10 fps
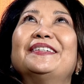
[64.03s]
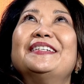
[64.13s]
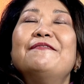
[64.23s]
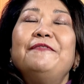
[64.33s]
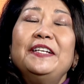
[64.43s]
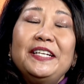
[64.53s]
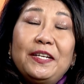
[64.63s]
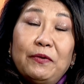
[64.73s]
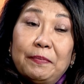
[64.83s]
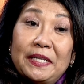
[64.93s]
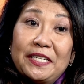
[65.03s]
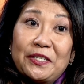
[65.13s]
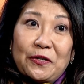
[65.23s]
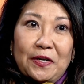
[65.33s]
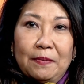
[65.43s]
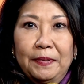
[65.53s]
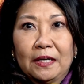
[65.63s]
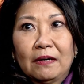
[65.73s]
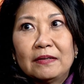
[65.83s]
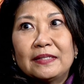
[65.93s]
affinity with Minnesota
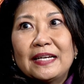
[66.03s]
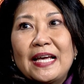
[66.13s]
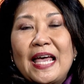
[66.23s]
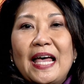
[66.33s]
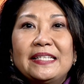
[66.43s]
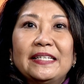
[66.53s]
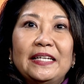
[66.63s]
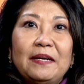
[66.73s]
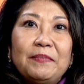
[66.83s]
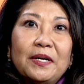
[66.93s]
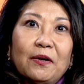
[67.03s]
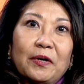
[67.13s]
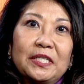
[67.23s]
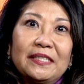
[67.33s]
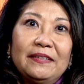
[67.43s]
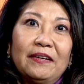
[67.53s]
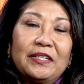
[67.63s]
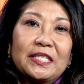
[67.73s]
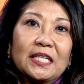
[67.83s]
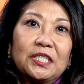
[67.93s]
because as an immigrant, there
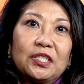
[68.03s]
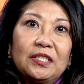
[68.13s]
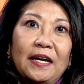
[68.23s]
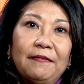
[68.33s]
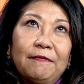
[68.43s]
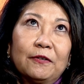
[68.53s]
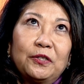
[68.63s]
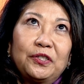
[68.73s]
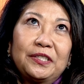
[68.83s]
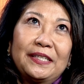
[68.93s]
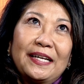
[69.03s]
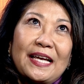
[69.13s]
is such a diverse